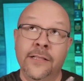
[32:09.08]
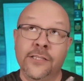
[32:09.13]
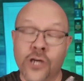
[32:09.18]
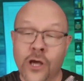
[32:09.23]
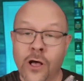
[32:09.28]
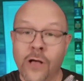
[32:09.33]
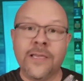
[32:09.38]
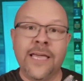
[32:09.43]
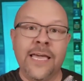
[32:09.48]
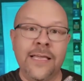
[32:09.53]

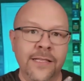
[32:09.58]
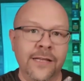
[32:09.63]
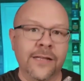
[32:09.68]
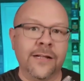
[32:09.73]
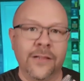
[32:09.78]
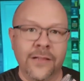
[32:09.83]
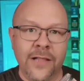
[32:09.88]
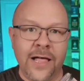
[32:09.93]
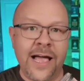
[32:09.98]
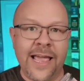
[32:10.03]
talking the
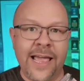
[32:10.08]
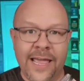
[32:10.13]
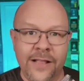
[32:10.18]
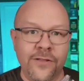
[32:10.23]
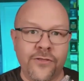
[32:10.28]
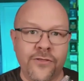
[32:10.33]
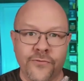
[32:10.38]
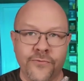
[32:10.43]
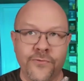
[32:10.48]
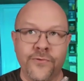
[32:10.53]

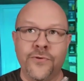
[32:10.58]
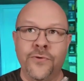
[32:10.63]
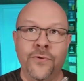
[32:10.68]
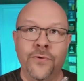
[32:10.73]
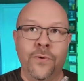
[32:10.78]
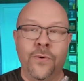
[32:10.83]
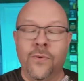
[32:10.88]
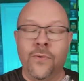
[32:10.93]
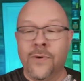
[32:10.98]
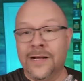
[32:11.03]
client
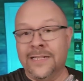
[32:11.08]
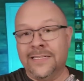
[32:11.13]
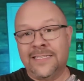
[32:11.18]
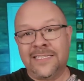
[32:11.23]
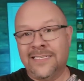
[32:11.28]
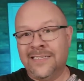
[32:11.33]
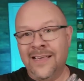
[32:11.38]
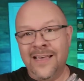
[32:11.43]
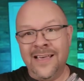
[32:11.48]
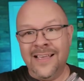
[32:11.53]
through
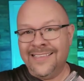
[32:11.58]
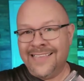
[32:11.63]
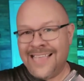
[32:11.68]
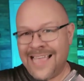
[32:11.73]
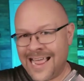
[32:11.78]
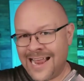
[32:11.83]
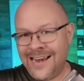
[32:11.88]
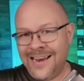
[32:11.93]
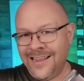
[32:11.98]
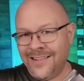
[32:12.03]
what's
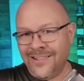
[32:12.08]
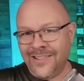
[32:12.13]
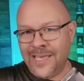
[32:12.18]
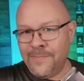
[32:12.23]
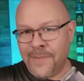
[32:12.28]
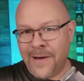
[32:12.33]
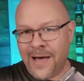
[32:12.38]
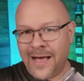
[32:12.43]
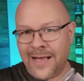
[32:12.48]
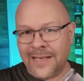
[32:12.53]

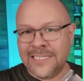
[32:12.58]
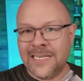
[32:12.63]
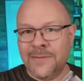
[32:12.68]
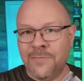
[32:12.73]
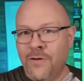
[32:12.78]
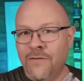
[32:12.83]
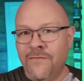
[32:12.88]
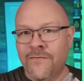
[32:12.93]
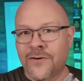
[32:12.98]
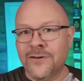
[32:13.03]
technically
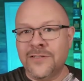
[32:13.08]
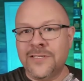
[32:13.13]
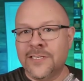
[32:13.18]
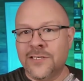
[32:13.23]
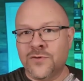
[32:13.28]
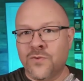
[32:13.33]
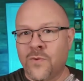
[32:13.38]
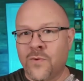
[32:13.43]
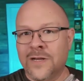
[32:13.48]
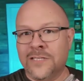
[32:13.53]
possible
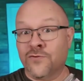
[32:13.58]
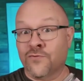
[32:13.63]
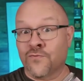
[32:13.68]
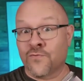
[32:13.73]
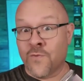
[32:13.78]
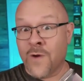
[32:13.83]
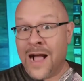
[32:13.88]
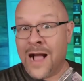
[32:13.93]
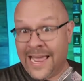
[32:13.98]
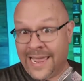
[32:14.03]
versus what's
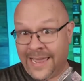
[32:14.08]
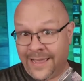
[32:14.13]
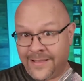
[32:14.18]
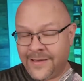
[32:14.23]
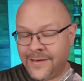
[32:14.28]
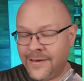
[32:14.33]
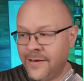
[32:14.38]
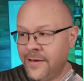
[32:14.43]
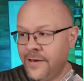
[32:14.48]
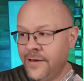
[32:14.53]

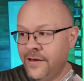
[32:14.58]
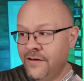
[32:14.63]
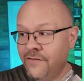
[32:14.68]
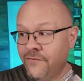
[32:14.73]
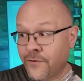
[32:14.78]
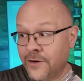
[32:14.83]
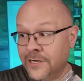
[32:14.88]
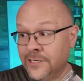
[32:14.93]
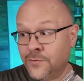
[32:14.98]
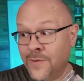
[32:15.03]
right
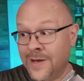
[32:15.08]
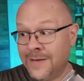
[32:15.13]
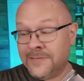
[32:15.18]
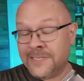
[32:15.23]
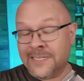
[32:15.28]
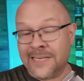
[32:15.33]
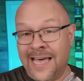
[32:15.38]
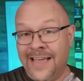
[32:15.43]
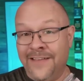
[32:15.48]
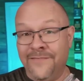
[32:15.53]
for his
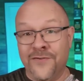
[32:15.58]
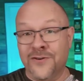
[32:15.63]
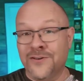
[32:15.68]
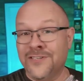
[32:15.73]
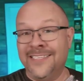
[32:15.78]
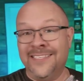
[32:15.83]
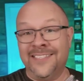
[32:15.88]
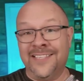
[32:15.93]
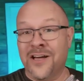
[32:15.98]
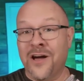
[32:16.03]
website
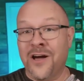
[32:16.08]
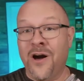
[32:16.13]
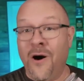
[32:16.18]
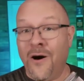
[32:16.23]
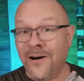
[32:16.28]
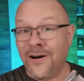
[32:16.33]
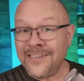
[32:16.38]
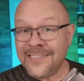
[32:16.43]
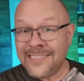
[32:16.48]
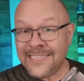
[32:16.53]
versus the
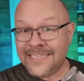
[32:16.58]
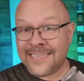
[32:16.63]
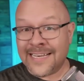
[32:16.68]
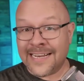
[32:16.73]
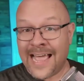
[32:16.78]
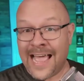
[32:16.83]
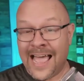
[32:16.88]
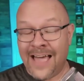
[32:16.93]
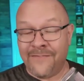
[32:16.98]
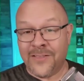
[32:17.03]
cost he's
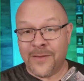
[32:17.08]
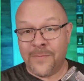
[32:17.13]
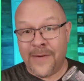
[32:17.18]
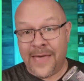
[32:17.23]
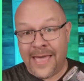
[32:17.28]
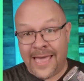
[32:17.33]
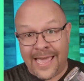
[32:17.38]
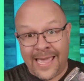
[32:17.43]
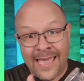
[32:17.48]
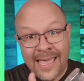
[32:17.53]
going to have to
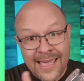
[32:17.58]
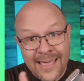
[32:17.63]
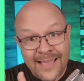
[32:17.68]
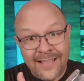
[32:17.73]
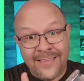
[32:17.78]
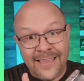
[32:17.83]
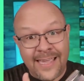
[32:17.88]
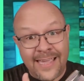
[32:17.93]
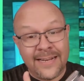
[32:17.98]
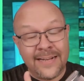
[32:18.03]
pay
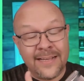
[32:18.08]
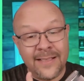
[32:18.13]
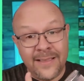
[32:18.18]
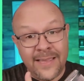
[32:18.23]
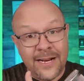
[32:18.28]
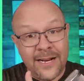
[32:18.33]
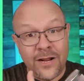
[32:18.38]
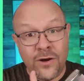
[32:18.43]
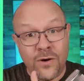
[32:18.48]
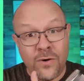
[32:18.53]
to get
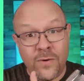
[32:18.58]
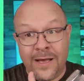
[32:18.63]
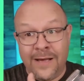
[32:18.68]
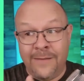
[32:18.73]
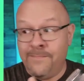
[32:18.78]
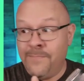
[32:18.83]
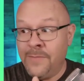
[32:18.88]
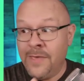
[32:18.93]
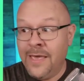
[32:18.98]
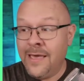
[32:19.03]

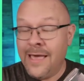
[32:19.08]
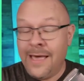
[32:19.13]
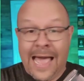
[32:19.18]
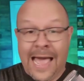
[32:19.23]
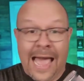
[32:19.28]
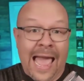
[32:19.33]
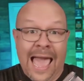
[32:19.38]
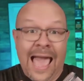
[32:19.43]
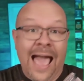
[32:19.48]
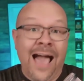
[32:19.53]
a
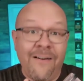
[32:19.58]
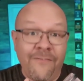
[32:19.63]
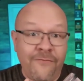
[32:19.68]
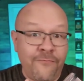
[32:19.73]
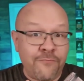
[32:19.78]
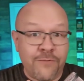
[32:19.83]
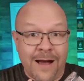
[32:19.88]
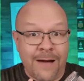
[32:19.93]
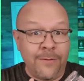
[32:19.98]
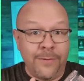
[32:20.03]

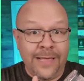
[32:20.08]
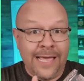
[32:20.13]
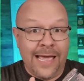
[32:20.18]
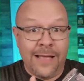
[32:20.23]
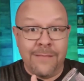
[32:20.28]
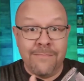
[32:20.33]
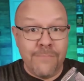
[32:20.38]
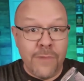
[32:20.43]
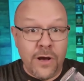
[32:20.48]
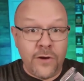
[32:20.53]
half probably
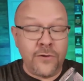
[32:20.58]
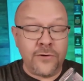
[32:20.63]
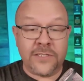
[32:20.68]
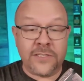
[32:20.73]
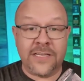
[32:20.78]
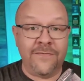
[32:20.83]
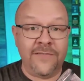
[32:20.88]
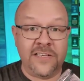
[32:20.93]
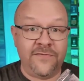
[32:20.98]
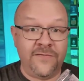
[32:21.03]
at
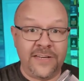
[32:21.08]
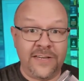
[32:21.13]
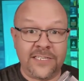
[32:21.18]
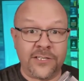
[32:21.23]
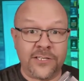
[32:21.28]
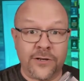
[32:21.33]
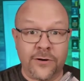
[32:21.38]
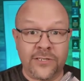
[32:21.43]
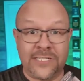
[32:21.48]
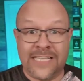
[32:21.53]
most of his
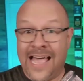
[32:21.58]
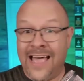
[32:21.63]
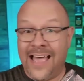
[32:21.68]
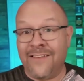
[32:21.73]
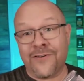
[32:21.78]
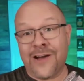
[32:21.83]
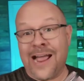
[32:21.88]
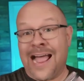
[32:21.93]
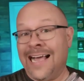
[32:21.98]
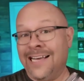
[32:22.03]
visitors to
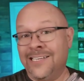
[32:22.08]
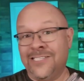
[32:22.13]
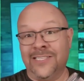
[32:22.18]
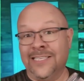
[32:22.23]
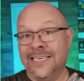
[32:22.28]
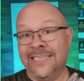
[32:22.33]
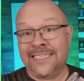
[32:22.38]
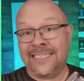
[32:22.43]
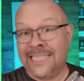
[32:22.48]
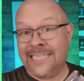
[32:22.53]
ever
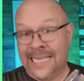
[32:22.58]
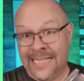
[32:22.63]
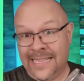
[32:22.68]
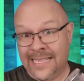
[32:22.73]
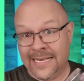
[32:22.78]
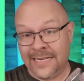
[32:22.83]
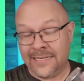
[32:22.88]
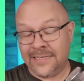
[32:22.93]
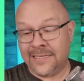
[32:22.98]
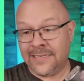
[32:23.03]
actually see
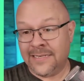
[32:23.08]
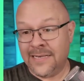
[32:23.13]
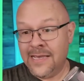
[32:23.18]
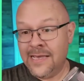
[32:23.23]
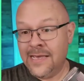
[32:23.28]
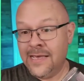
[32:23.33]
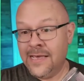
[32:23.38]
this.